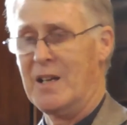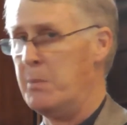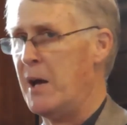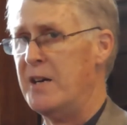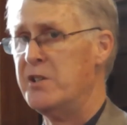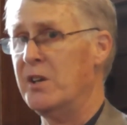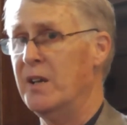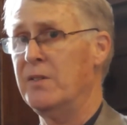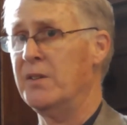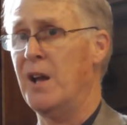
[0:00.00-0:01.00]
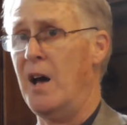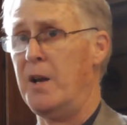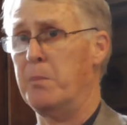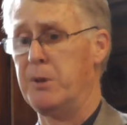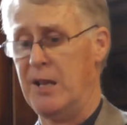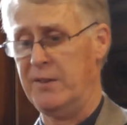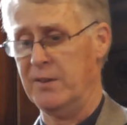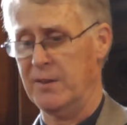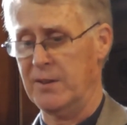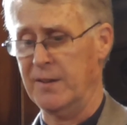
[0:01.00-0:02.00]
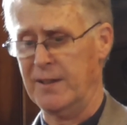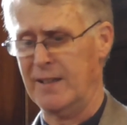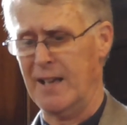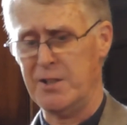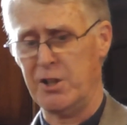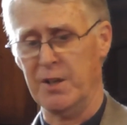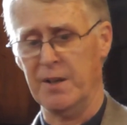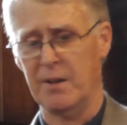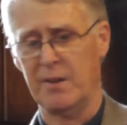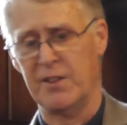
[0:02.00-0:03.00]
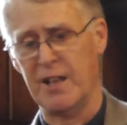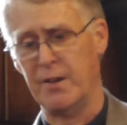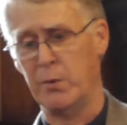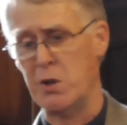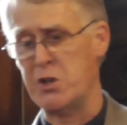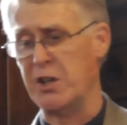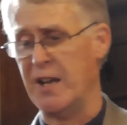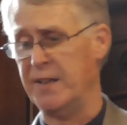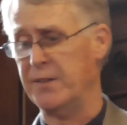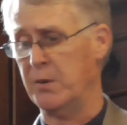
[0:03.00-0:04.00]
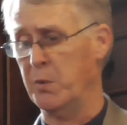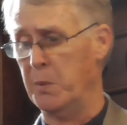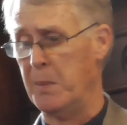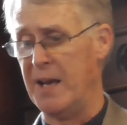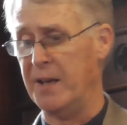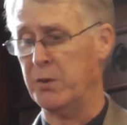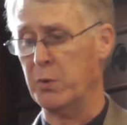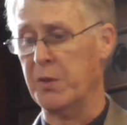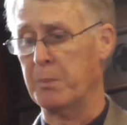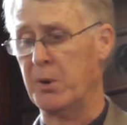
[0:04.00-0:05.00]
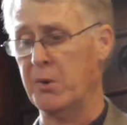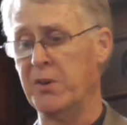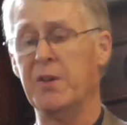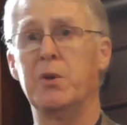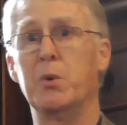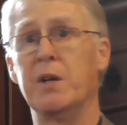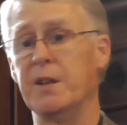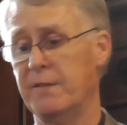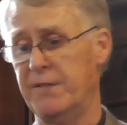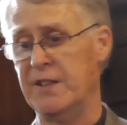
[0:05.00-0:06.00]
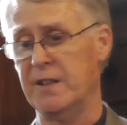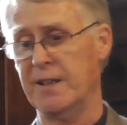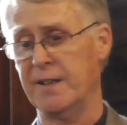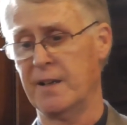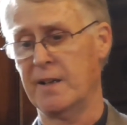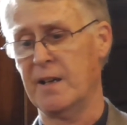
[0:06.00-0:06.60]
Compassion is not a pleasant sensation that originates and remains with the person doing the feeling.